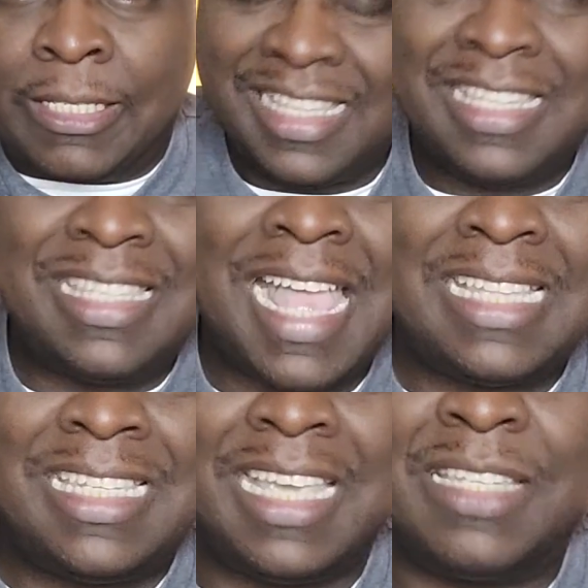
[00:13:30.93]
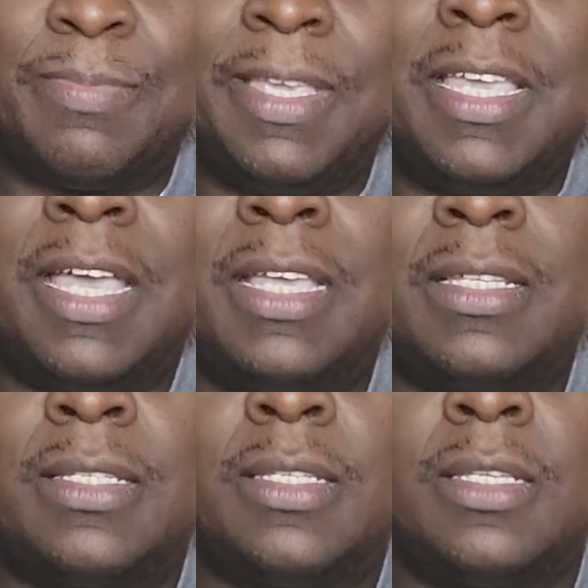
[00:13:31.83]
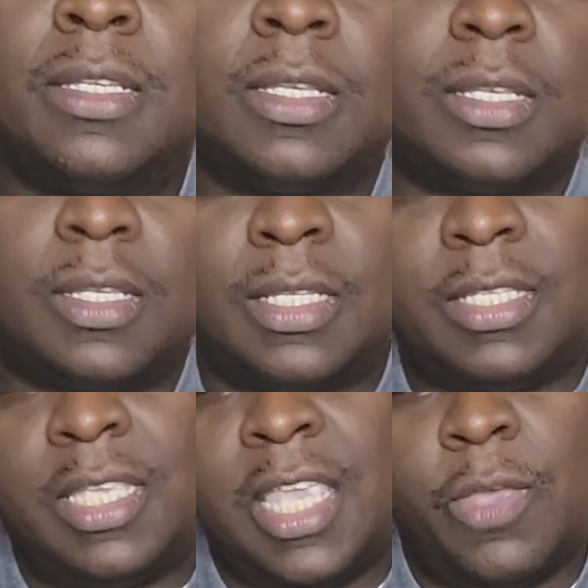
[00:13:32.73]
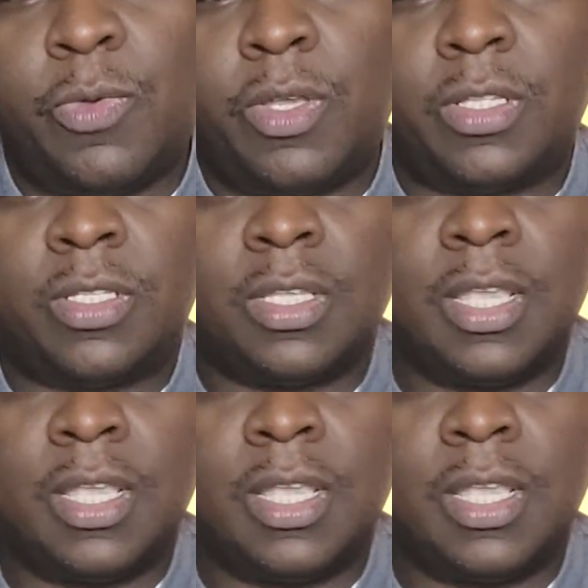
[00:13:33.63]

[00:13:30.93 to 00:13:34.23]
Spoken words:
It's not just because it's King Woods